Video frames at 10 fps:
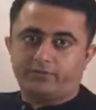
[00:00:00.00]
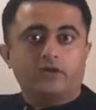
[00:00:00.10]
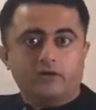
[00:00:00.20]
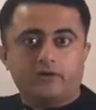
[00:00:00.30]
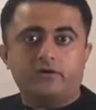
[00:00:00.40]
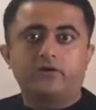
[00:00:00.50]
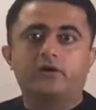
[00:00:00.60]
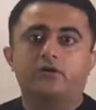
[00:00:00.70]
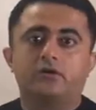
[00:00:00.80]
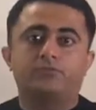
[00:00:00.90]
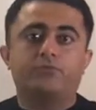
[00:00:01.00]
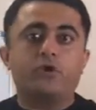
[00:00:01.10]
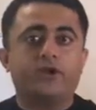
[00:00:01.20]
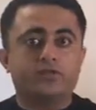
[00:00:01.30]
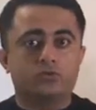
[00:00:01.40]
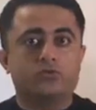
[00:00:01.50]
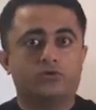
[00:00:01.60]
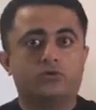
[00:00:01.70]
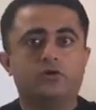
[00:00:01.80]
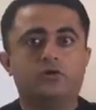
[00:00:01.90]
Here, a product
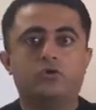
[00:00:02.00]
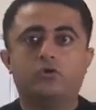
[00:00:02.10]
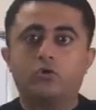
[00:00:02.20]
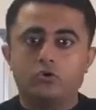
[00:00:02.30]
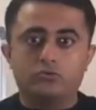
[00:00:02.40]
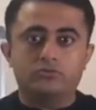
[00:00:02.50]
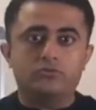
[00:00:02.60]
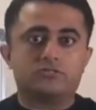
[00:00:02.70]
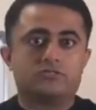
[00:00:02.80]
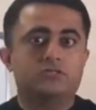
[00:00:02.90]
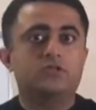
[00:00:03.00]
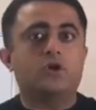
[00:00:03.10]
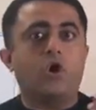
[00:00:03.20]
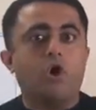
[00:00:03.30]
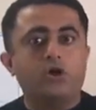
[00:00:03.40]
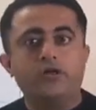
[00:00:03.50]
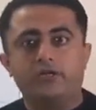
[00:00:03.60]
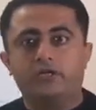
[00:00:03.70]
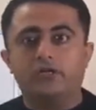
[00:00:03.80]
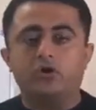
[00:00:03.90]
owner owns the
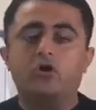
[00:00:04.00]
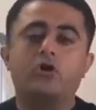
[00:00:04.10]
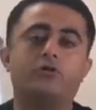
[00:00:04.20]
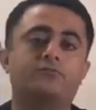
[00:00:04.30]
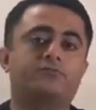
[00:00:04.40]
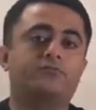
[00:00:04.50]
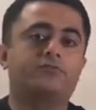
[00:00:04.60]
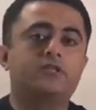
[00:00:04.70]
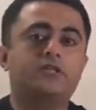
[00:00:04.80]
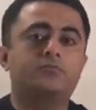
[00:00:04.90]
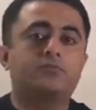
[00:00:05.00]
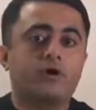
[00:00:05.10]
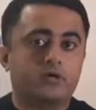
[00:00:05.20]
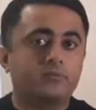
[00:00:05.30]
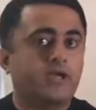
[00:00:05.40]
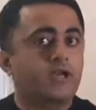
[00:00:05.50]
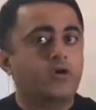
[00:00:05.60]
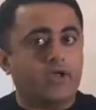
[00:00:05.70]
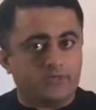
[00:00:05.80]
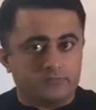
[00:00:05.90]
ordering of the product
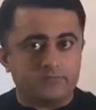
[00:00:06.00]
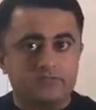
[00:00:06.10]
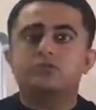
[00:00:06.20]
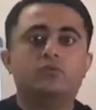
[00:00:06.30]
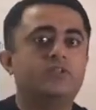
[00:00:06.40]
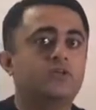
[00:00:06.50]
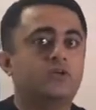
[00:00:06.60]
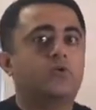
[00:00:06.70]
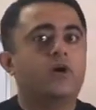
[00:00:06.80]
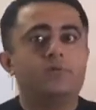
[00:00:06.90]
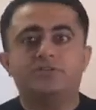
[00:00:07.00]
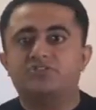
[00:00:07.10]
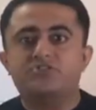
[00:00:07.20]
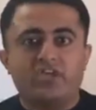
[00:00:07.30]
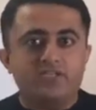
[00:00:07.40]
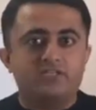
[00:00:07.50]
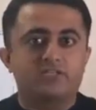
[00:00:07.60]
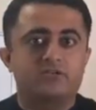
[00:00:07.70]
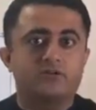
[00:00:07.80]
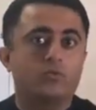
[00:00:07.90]
backlog items. So when the requirements
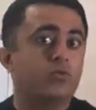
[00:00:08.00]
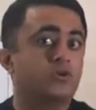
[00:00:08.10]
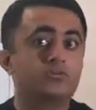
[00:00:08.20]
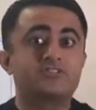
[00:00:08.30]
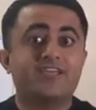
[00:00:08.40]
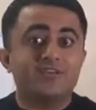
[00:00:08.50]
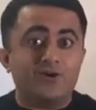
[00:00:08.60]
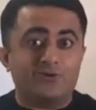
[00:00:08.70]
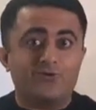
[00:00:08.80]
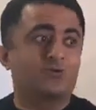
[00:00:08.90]
change, we don't say no.